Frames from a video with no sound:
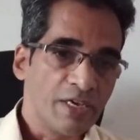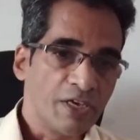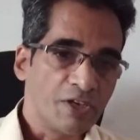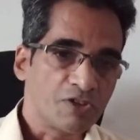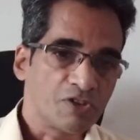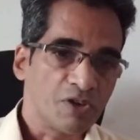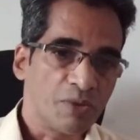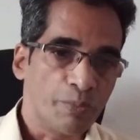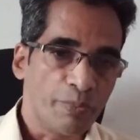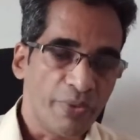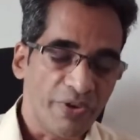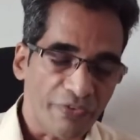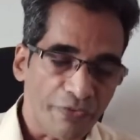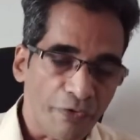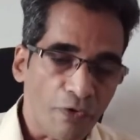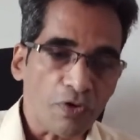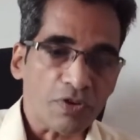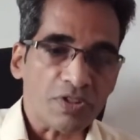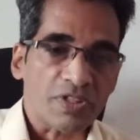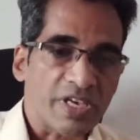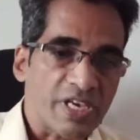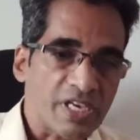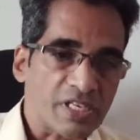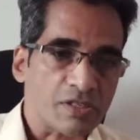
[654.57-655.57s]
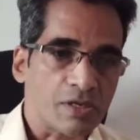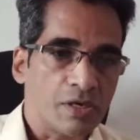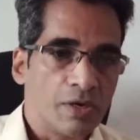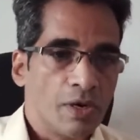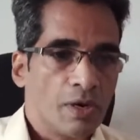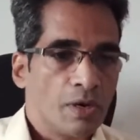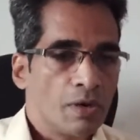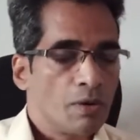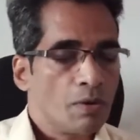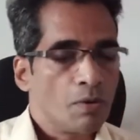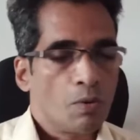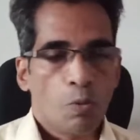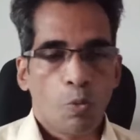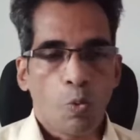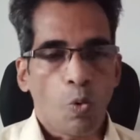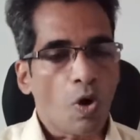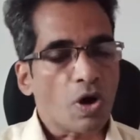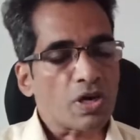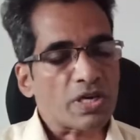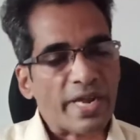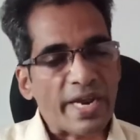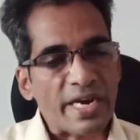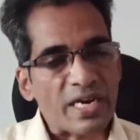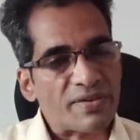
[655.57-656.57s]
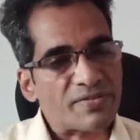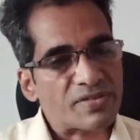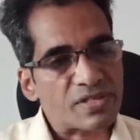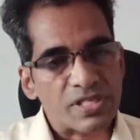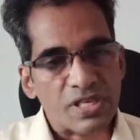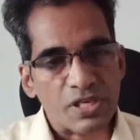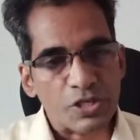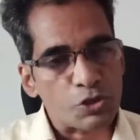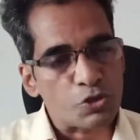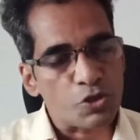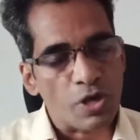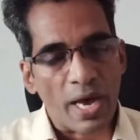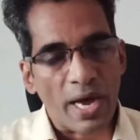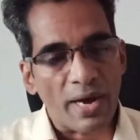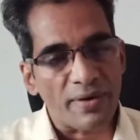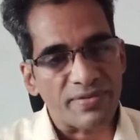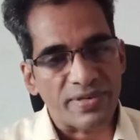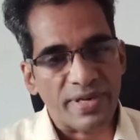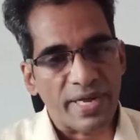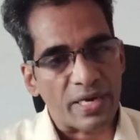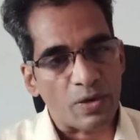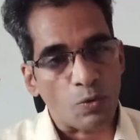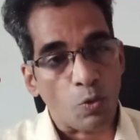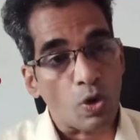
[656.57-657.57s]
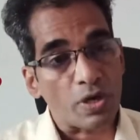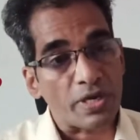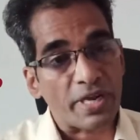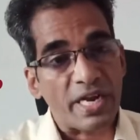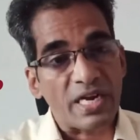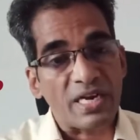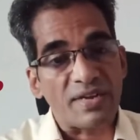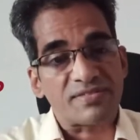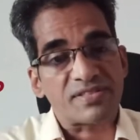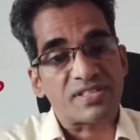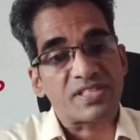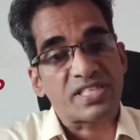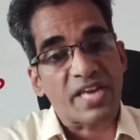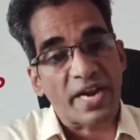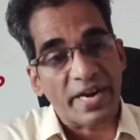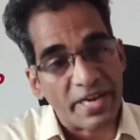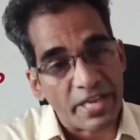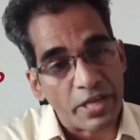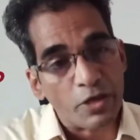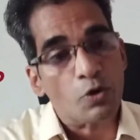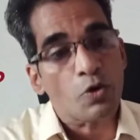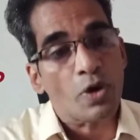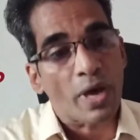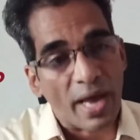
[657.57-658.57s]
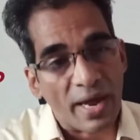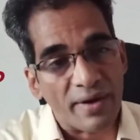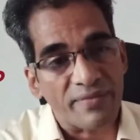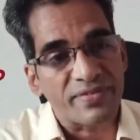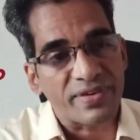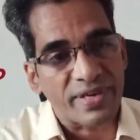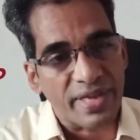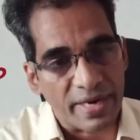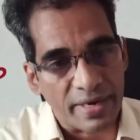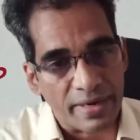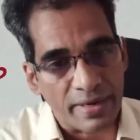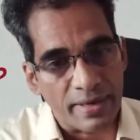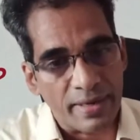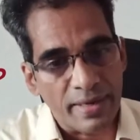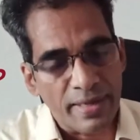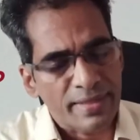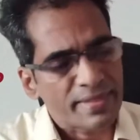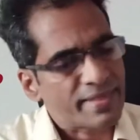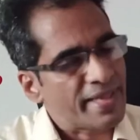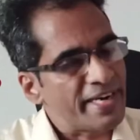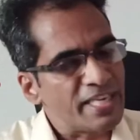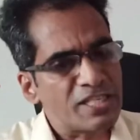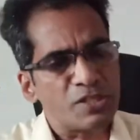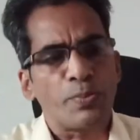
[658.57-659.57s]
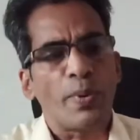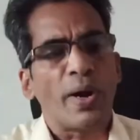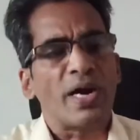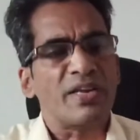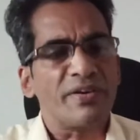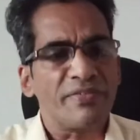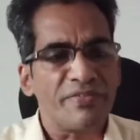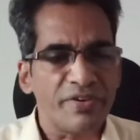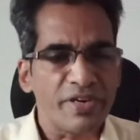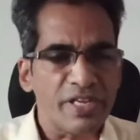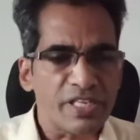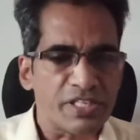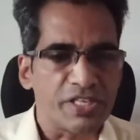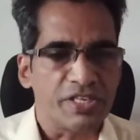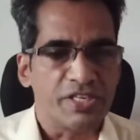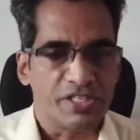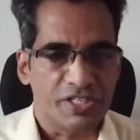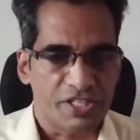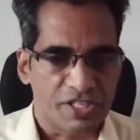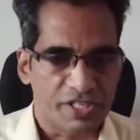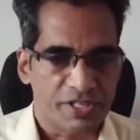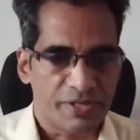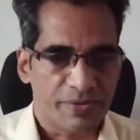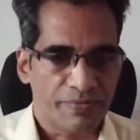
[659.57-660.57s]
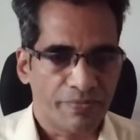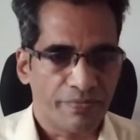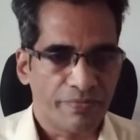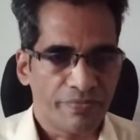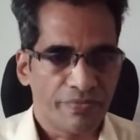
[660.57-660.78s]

So before this, what kind of search you have done, what kind of study you have done, that is part of research.